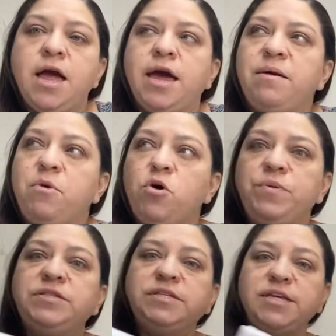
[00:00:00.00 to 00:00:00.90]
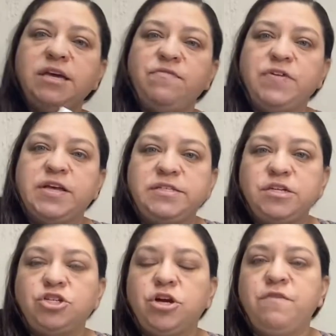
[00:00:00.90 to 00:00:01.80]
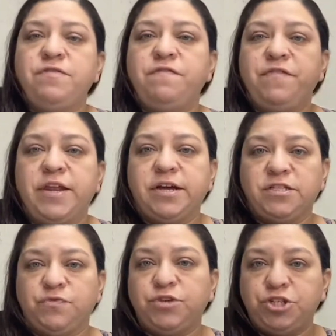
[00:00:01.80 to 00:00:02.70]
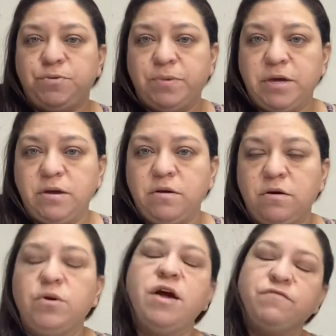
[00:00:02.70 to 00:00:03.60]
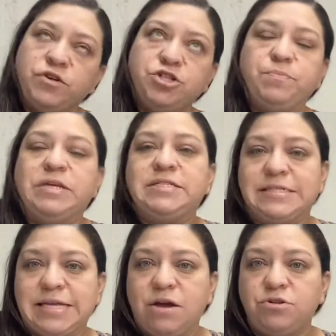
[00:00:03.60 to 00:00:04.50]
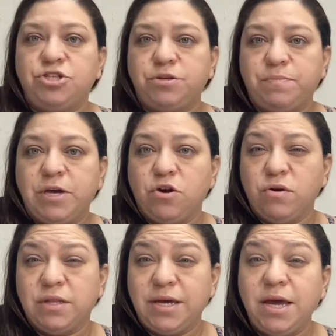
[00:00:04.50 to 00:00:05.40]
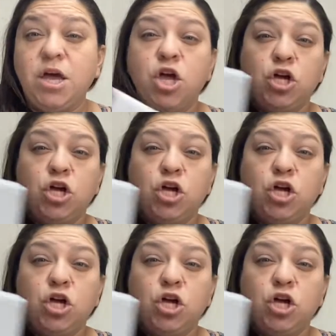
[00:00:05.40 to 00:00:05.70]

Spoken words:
And I'm hoping to take advantage of the FedEx free shipping, or not free shipping, discounted shipping currently.